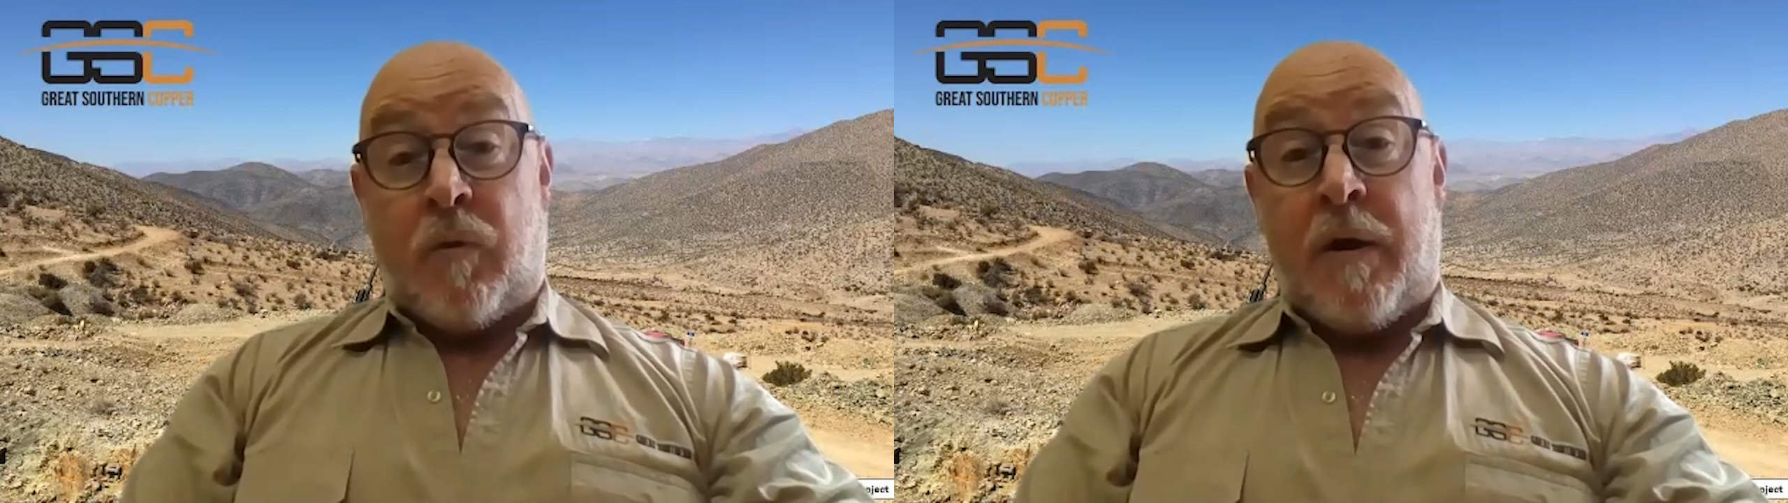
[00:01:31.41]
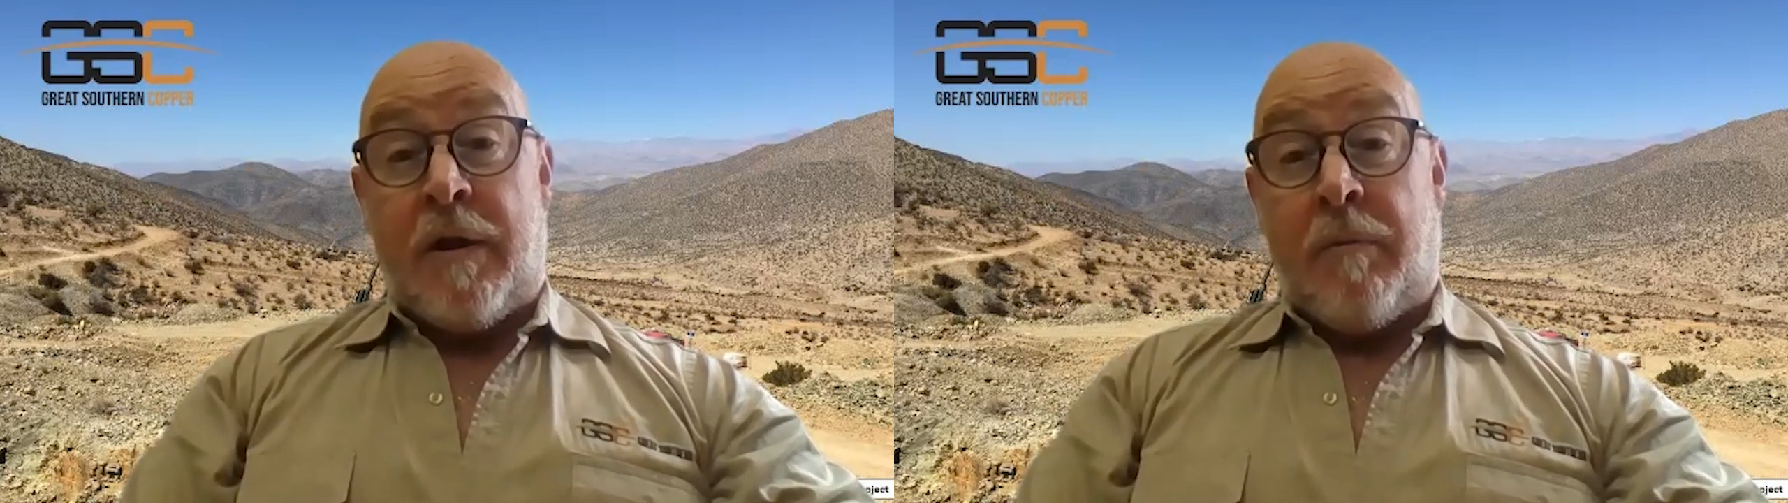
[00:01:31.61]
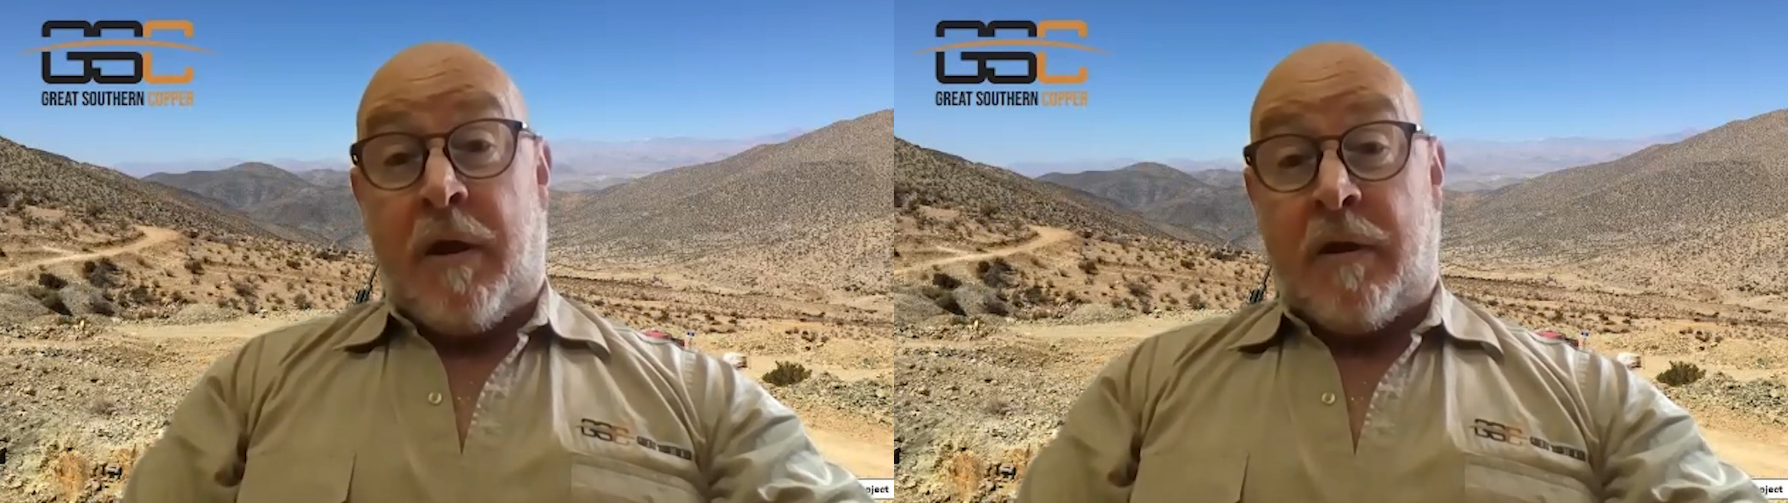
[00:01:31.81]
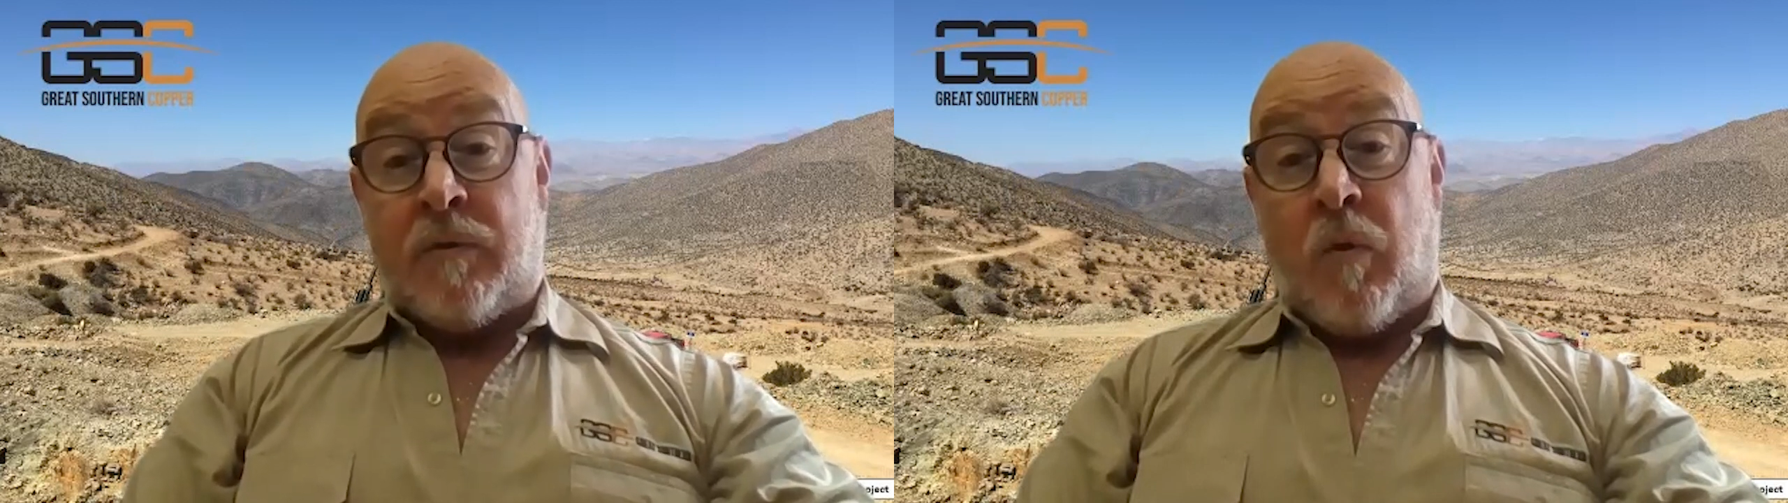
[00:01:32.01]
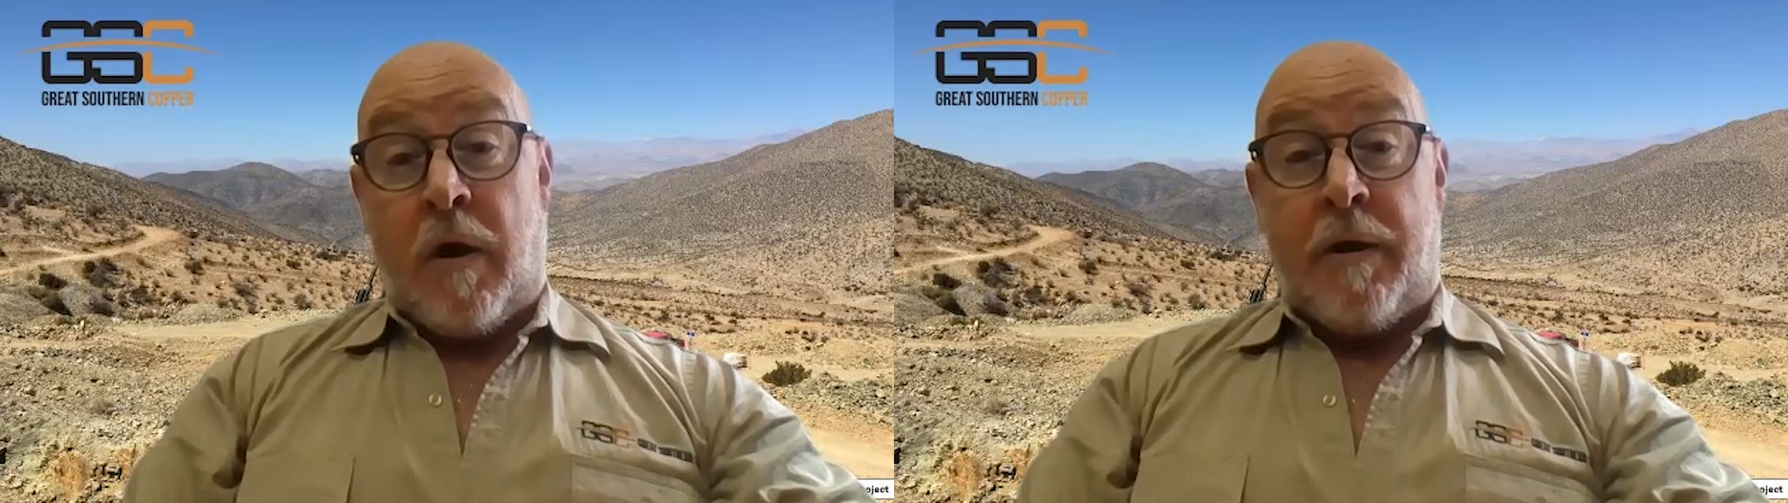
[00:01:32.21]
20
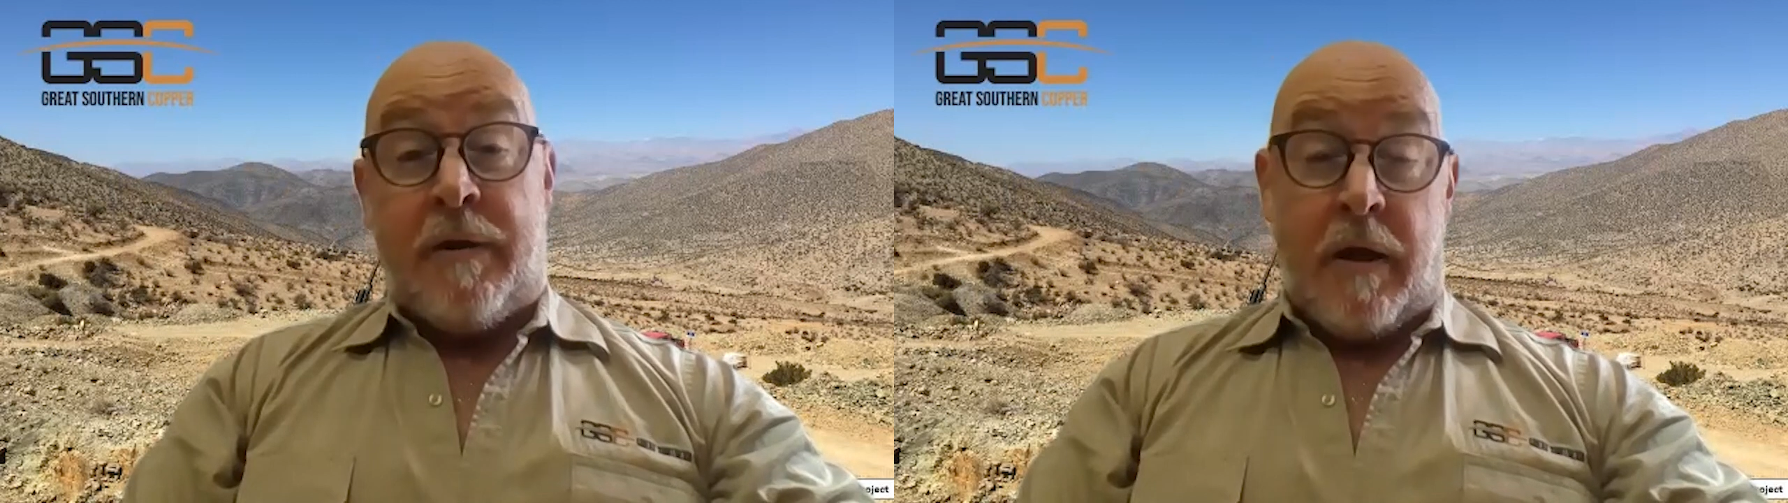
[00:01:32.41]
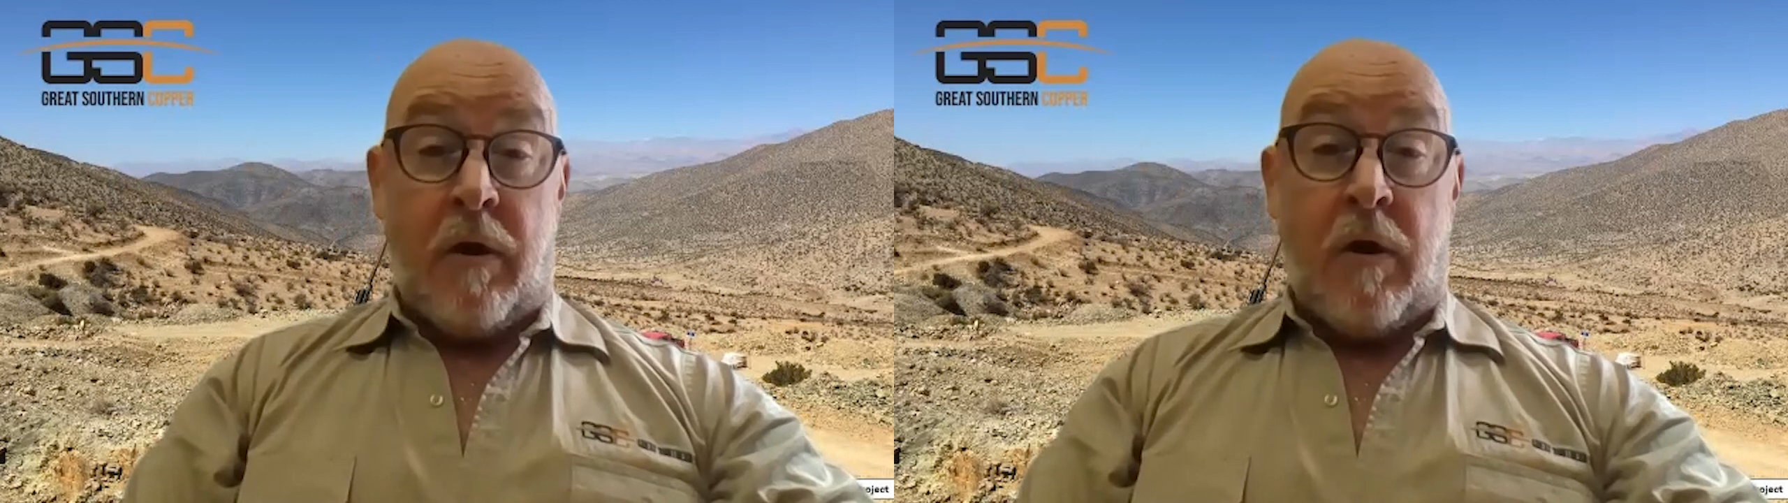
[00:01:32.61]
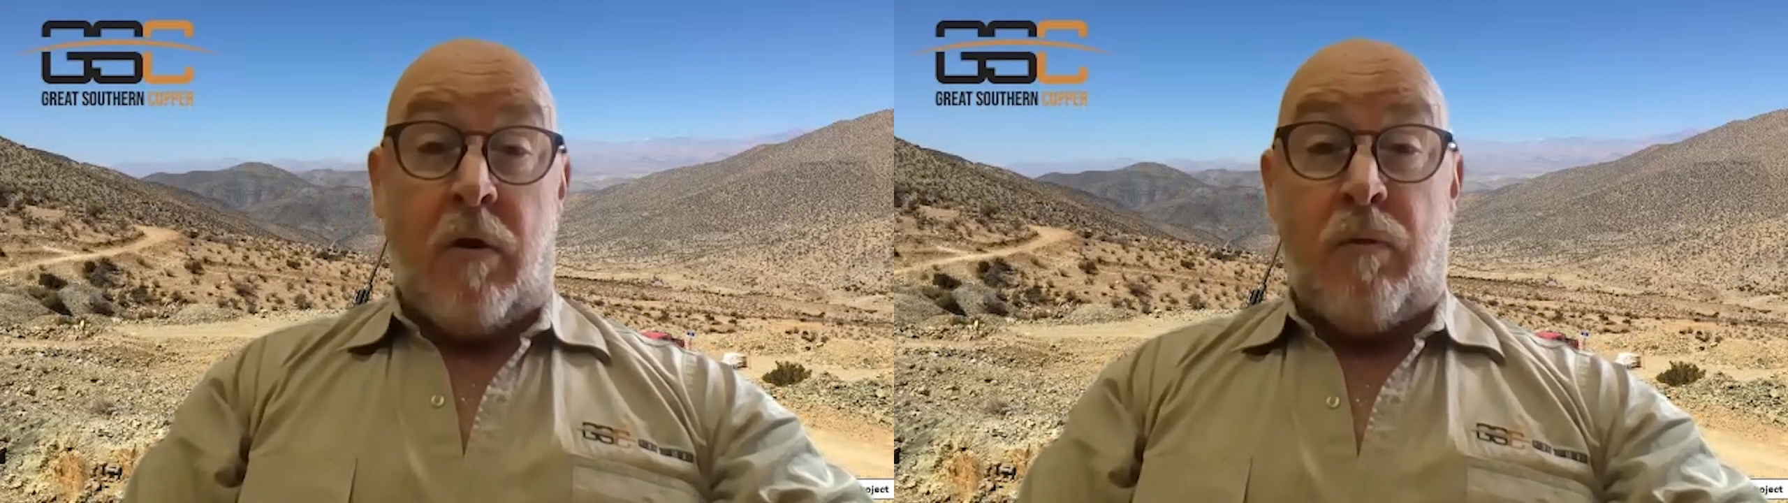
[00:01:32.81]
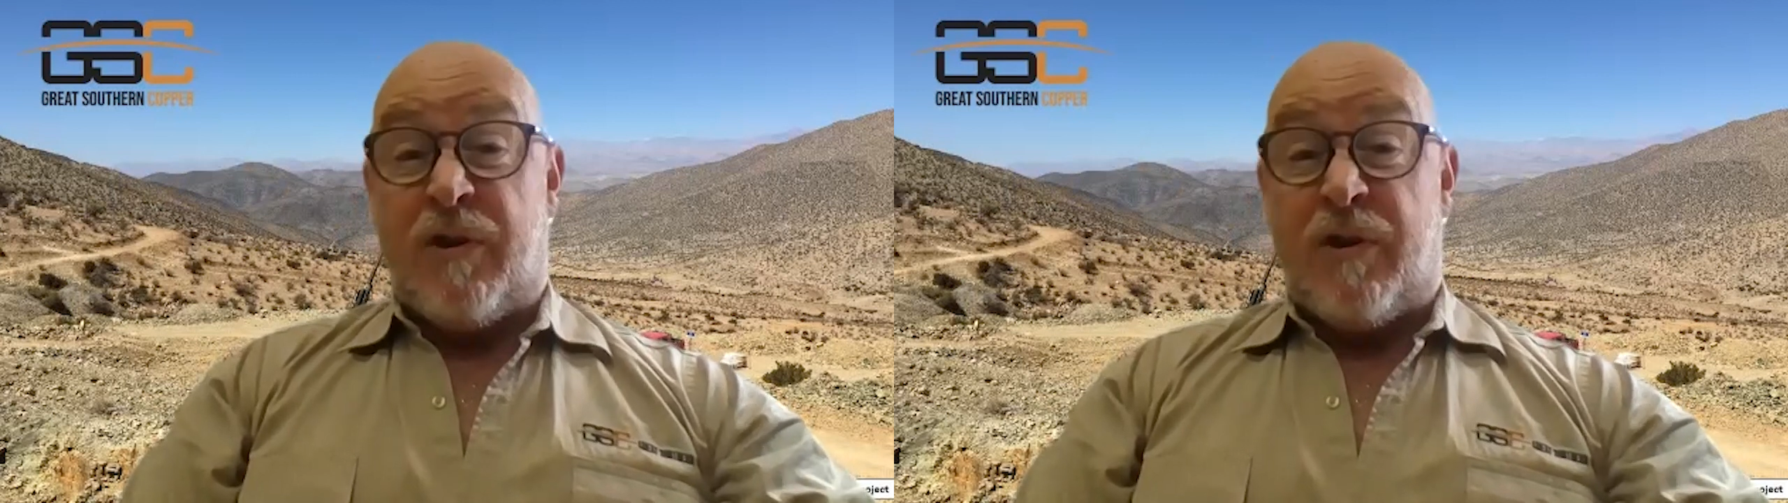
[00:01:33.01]
metres wide down hole,